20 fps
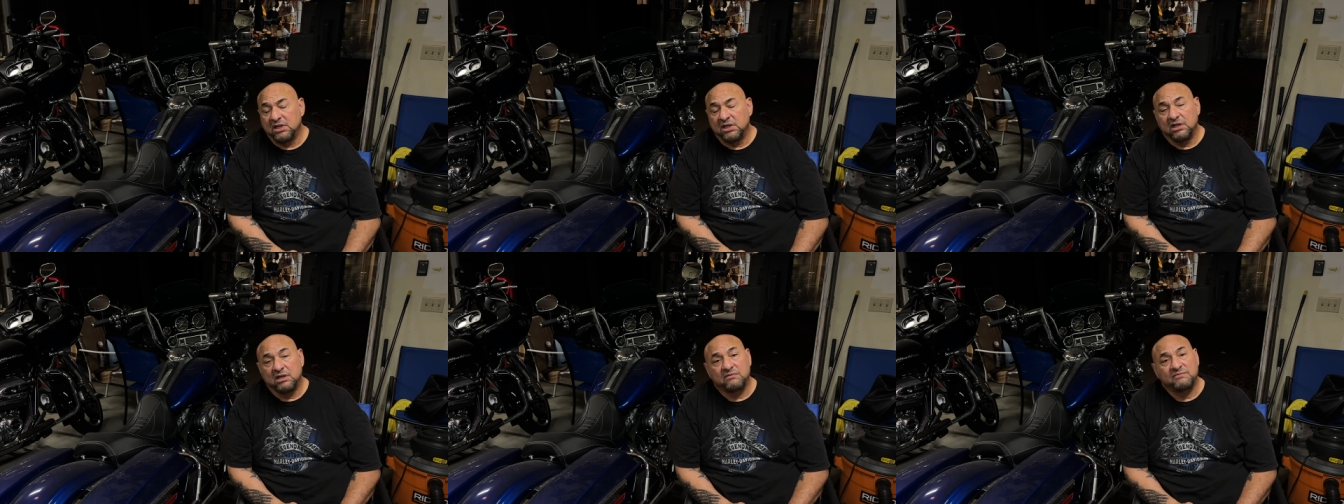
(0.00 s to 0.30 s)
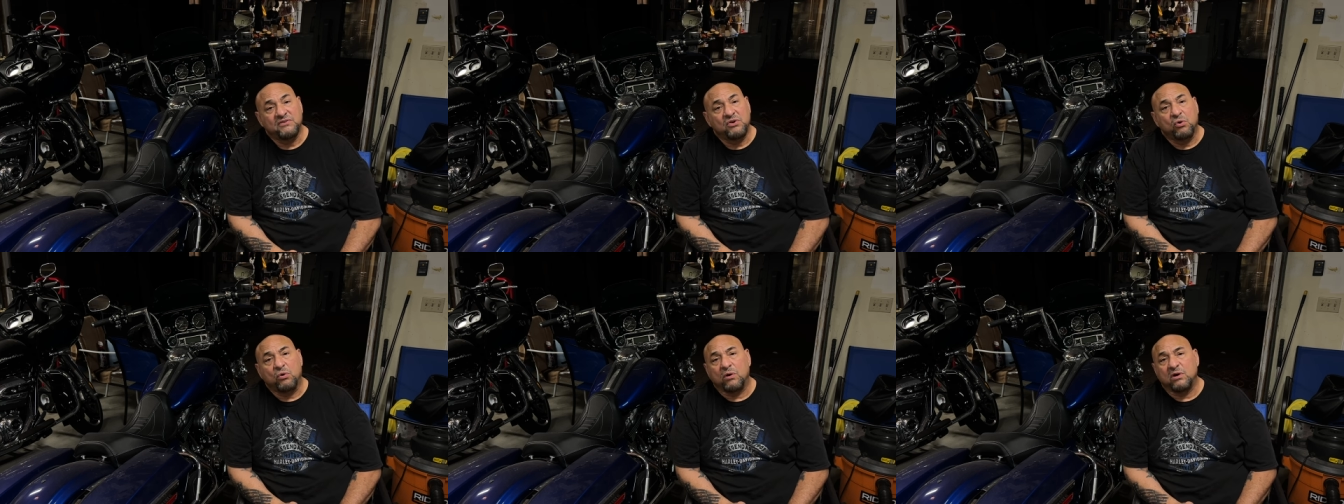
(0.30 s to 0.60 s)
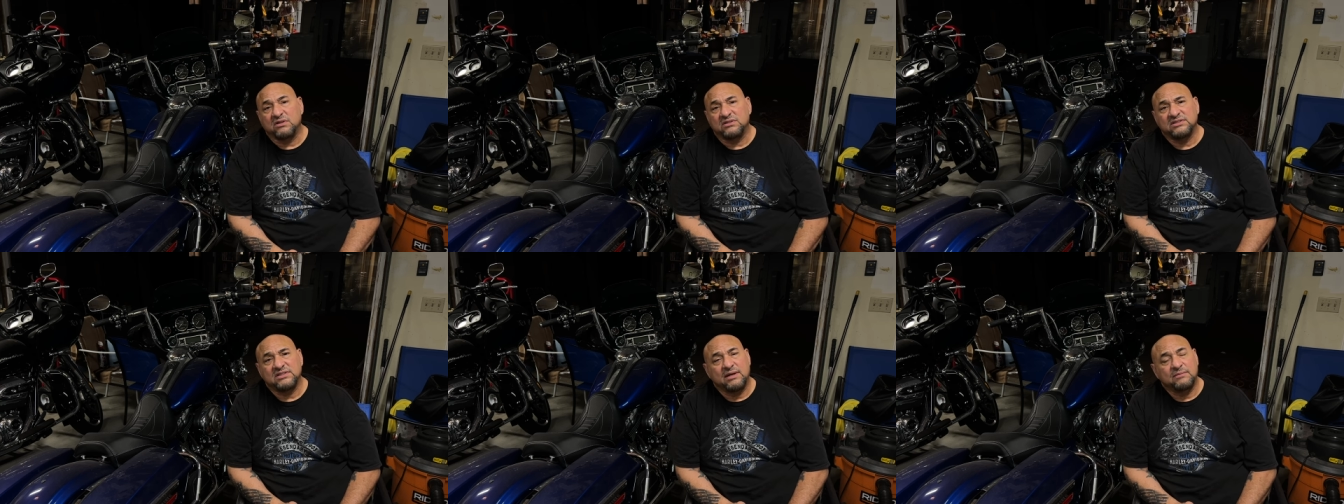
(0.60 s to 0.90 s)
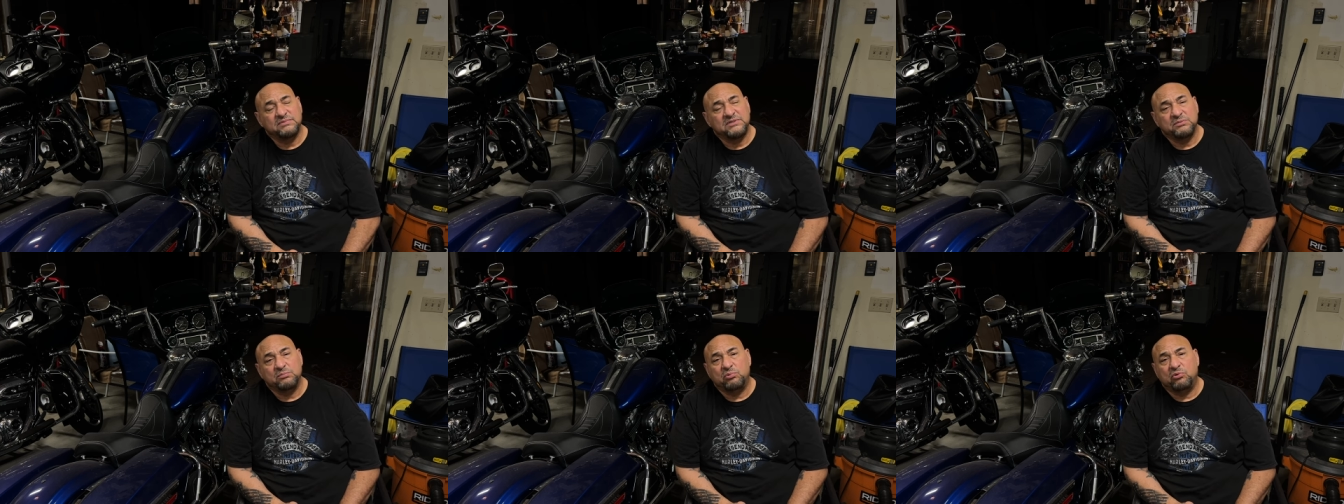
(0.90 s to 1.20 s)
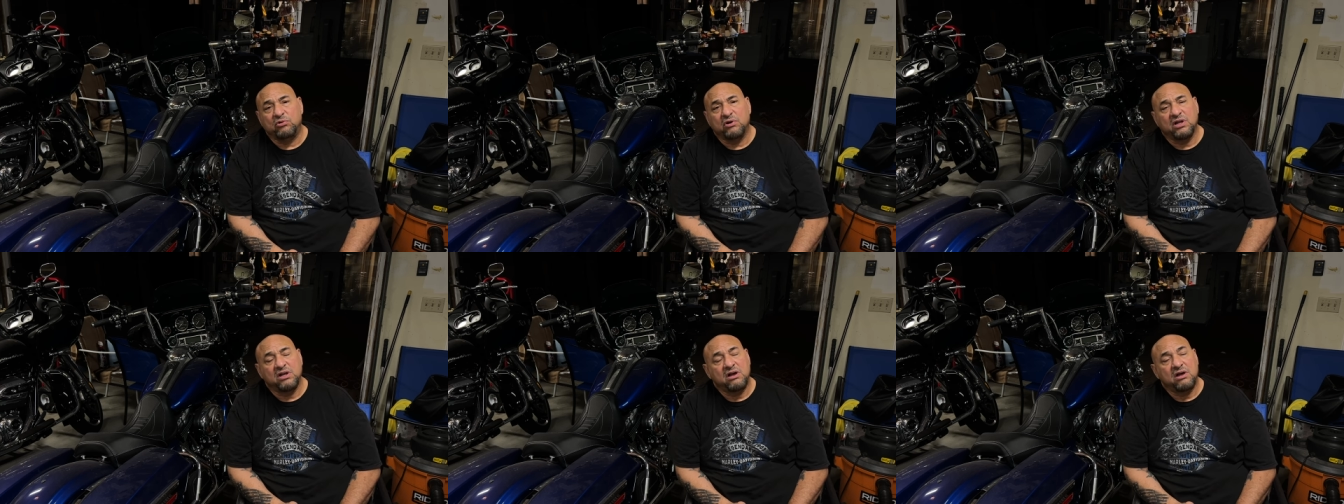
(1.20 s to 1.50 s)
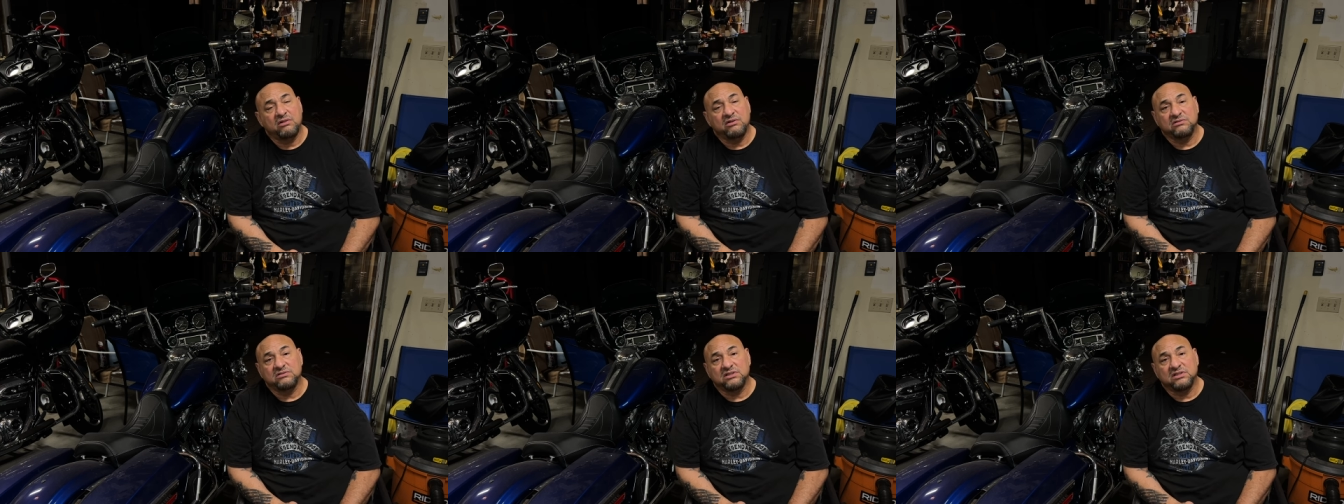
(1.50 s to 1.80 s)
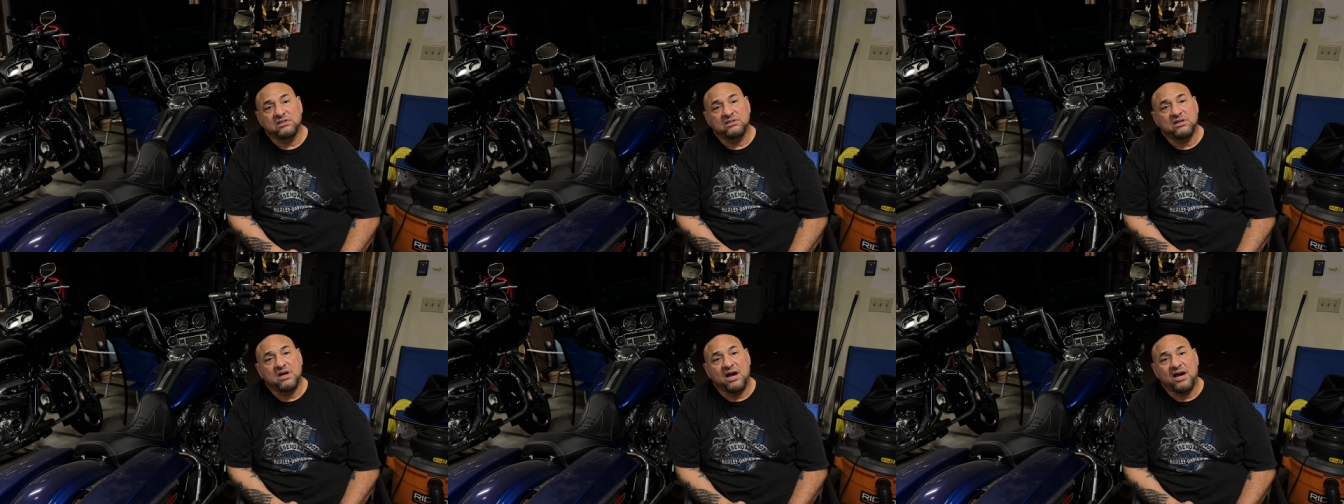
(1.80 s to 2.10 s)
of course I'm supporting all those
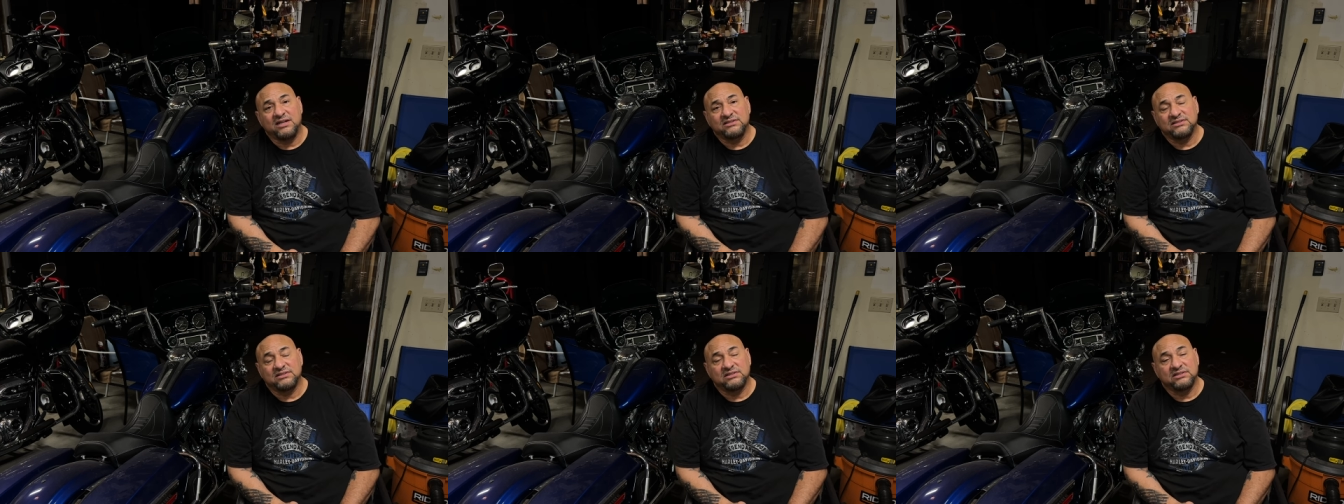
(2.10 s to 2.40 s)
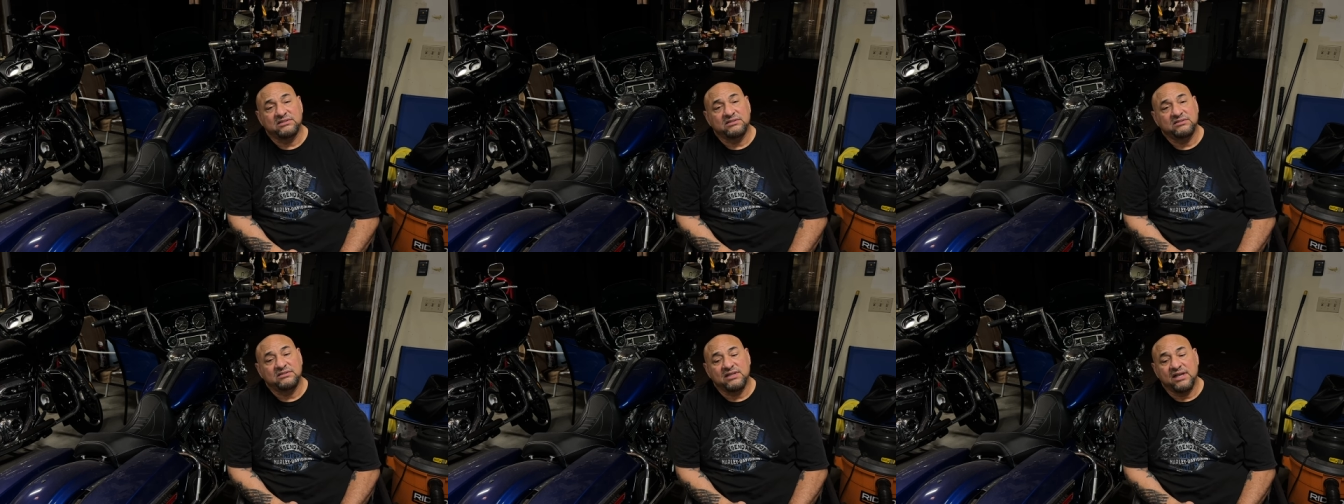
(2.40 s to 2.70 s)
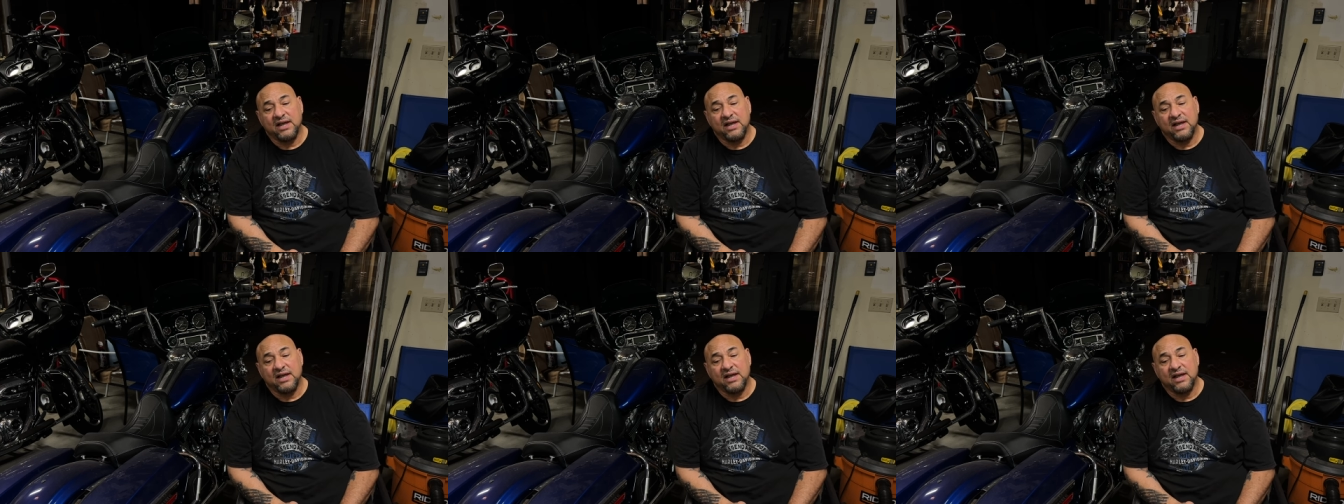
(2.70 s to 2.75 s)
good causes.